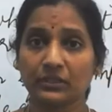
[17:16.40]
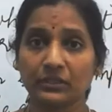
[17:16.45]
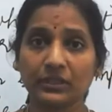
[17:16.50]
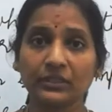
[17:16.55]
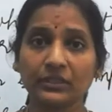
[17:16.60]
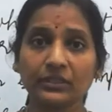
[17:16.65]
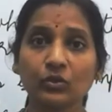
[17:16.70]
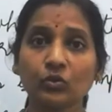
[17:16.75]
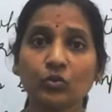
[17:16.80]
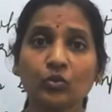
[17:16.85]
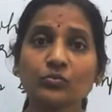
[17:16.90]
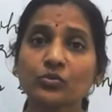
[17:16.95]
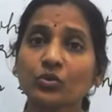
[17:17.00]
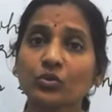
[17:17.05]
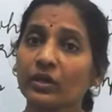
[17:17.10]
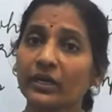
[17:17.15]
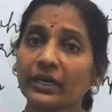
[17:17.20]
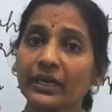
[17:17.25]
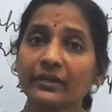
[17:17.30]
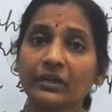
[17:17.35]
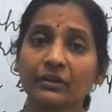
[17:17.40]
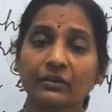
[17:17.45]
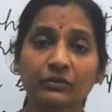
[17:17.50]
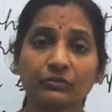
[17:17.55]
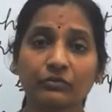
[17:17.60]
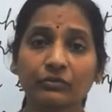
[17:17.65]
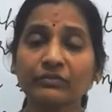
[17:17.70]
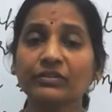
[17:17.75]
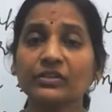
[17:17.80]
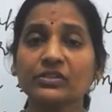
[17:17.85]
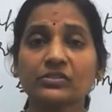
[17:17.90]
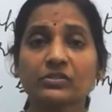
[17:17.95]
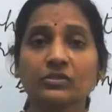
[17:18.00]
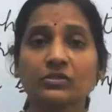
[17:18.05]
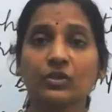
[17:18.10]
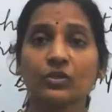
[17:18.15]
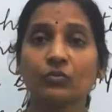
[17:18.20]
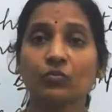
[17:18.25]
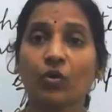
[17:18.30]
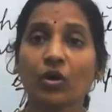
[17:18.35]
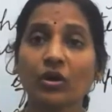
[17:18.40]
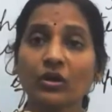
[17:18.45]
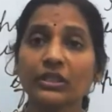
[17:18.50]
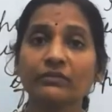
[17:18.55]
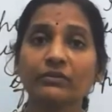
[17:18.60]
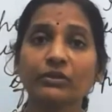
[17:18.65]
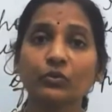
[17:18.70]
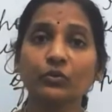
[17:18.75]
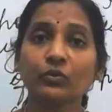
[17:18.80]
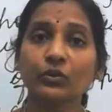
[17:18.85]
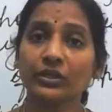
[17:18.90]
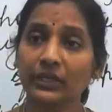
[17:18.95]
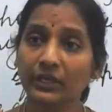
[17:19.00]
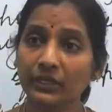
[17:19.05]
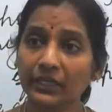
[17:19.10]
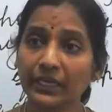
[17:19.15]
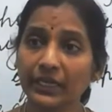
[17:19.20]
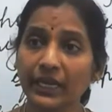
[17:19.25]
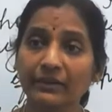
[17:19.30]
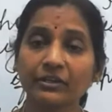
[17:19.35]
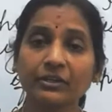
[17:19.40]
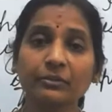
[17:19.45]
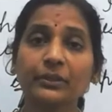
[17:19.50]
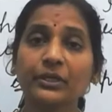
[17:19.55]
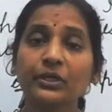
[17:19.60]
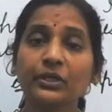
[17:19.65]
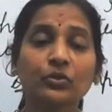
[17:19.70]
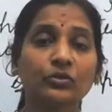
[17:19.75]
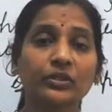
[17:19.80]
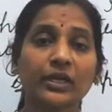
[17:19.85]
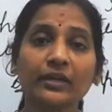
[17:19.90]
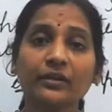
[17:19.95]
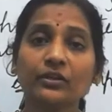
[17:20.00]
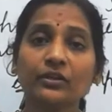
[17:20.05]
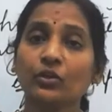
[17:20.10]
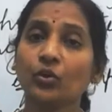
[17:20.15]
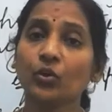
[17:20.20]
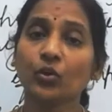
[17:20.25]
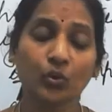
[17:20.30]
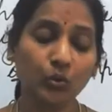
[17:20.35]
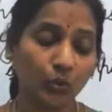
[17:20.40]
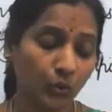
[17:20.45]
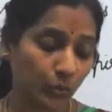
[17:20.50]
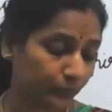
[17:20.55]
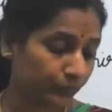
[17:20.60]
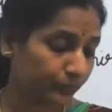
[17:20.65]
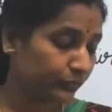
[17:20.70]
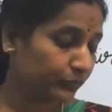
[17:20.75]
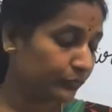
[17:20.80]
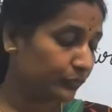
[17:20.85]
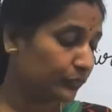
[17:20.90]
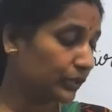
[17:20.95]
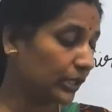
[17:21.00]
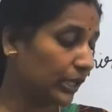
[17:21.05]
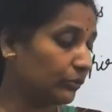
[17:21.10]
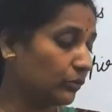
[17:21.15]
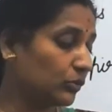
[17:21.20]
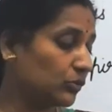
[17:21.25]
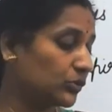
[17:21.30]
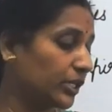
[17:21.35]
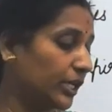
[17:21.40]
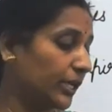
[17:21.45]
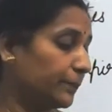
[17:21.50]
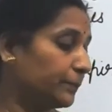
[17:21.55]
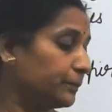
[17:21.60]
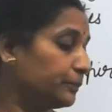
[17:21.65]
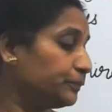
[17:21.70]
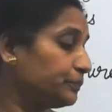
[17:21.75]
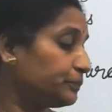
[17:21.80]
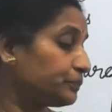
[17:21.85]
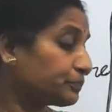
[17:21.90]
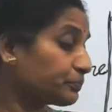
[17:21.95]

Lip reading: that looms or heyday or weavers, what they were doing, and they hadn't been to that room. Now, you see,